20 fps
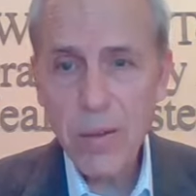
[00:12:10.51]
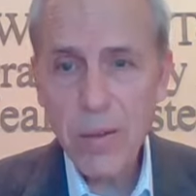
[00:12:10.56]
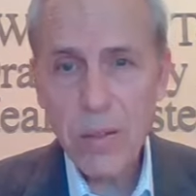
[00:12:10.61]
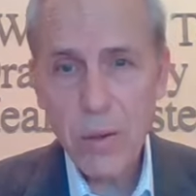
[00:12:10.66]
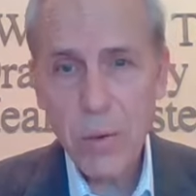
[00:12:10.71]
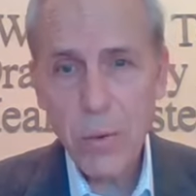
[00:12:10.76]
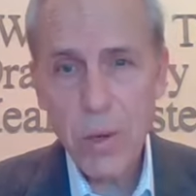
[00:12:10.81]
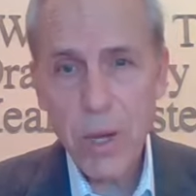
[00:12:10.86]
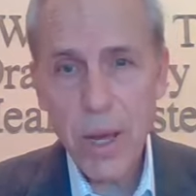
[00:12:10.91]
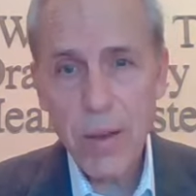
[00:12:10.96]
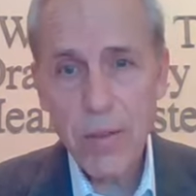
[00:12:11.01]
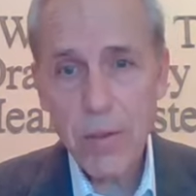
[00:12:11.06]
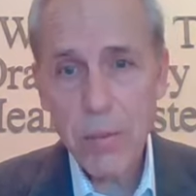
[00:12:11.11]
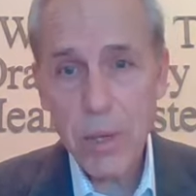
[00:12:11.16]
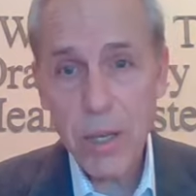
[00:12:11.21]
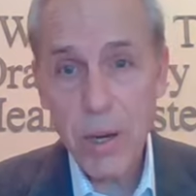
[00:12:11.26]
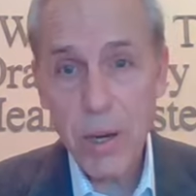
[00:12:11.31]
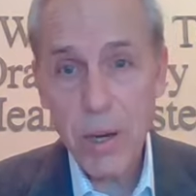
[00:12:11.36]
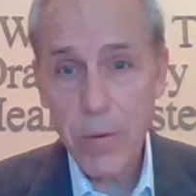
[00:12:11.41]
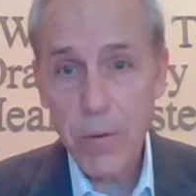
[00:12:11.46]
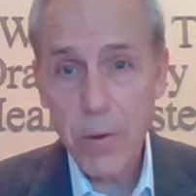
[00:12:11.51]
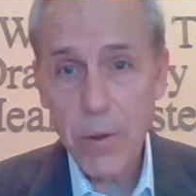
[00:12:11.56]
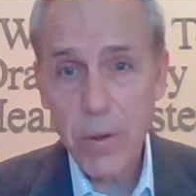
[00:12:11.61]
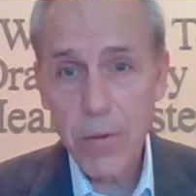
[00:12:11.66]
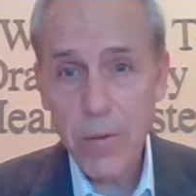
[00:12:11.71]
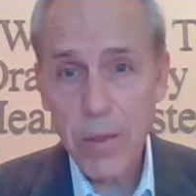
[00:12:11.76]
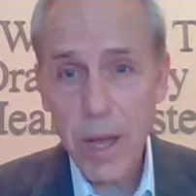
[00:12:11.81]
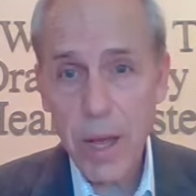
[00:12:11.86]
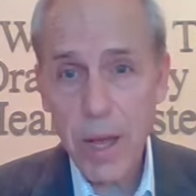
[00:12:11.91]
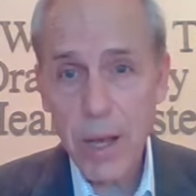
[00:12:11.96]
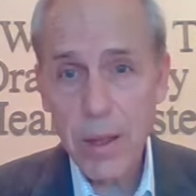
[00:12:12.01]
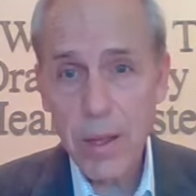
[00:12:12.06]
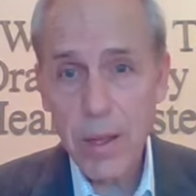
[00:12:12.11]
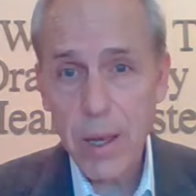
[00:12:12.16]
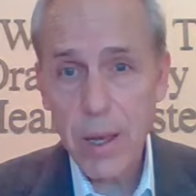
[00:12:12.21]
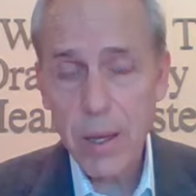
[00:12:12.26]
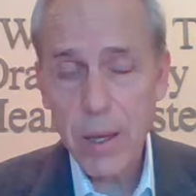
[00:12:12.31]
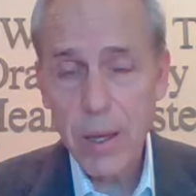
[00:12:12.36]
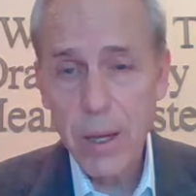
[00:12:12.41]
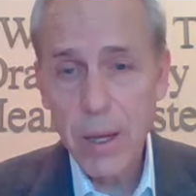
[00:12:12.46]
So we have to be careful of
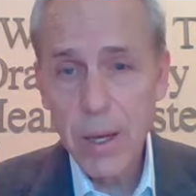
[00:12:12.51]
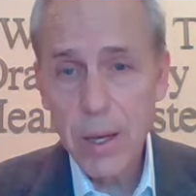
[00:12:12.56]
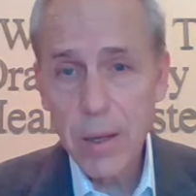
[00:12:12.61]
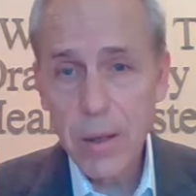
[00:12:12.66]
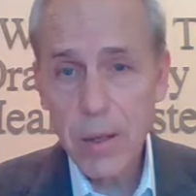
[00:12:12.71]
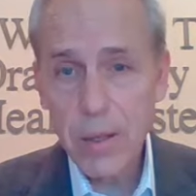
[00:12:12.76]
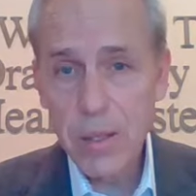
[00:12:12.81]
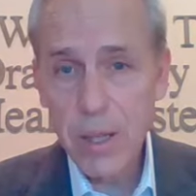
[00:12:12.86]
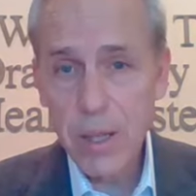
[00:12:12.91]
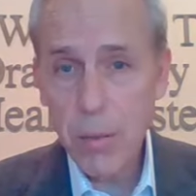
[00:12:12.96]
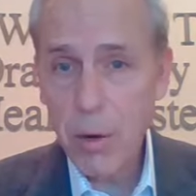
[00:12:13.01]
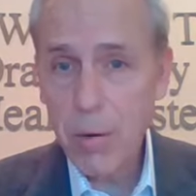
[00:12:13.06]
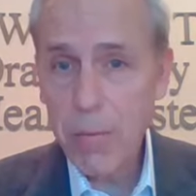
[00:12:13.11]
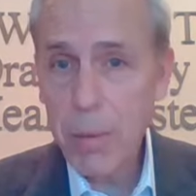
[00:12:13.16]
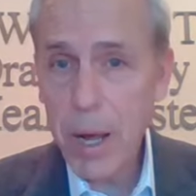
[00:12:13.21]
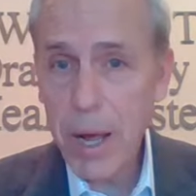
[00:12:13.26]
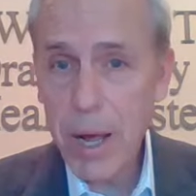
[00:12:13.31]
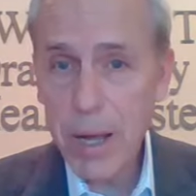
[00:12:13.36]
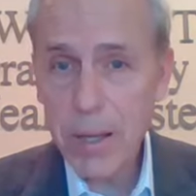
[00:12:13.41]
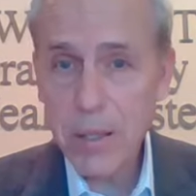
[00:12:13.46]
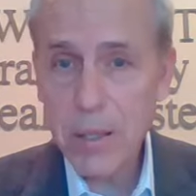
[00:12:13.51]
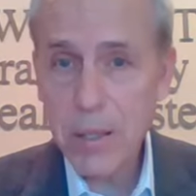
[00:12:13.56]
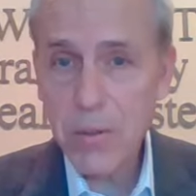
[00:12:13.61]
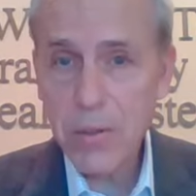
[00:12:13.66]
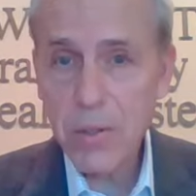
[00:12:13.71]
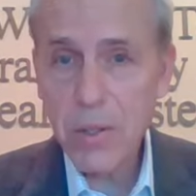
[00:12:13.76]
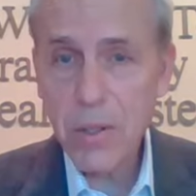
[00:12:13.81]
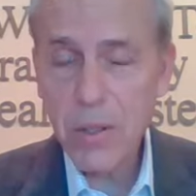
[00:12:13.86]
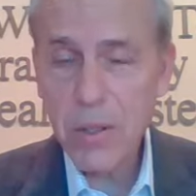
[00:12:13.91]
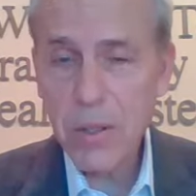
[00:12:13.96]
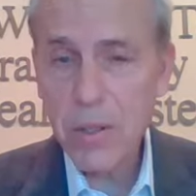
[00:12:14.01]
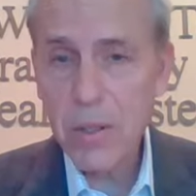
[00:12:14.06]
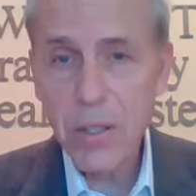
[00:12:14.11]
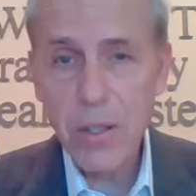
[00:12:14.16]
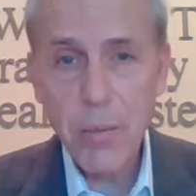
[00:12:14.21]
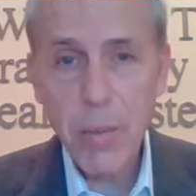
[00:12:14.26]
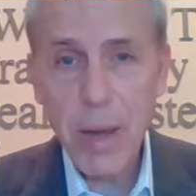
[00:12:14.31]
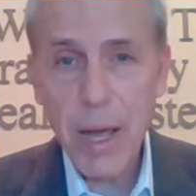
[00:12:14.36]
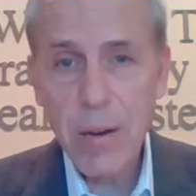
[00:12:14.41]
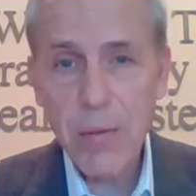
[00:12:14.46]
that these number of positives could still
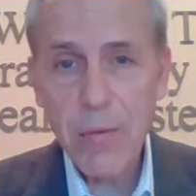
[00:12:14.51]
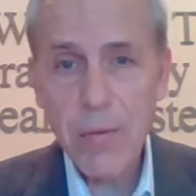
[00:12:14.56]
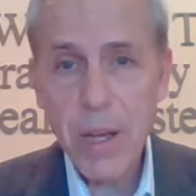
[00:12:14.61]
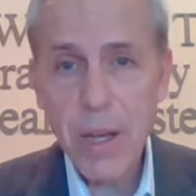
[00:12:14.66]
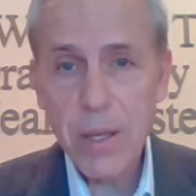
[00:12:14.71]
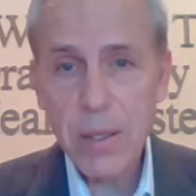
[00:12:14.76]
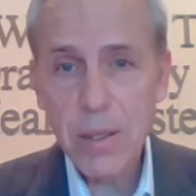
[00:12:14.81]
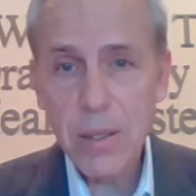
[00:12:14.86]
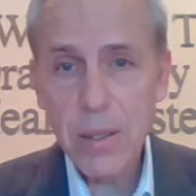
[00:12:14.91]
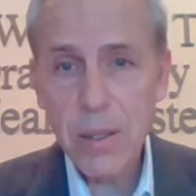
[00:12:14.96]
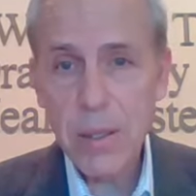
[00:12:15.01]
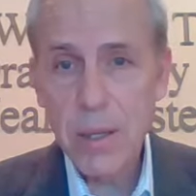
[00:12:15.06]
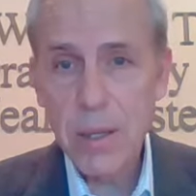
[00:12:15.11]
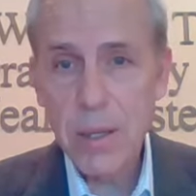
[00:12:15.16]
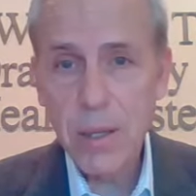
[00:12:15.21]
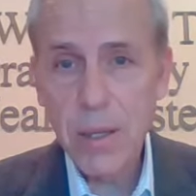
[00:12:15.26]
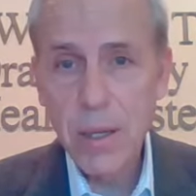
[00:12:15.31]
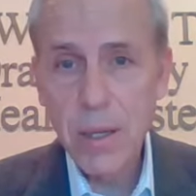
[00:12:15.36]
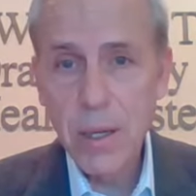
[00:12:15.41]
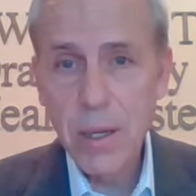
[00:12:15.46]
manifest in